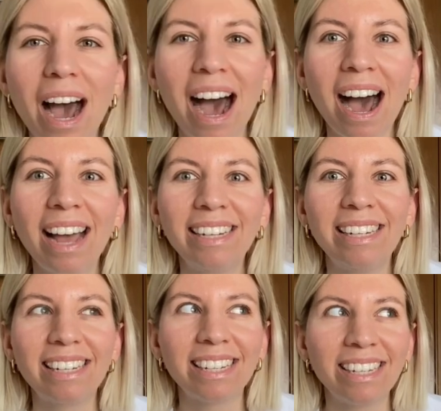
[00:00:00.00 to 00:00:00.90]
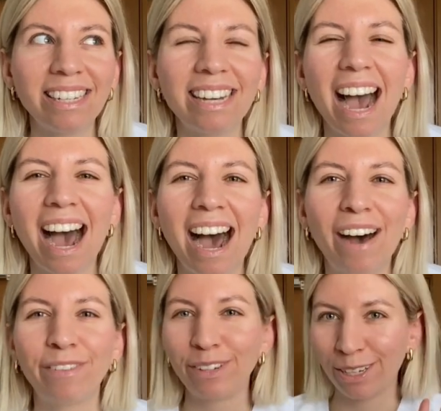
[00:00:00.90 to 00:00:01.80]
I do
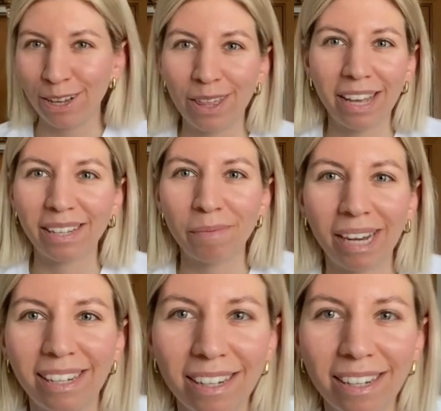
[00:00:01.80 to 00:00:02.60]
have two things in mind.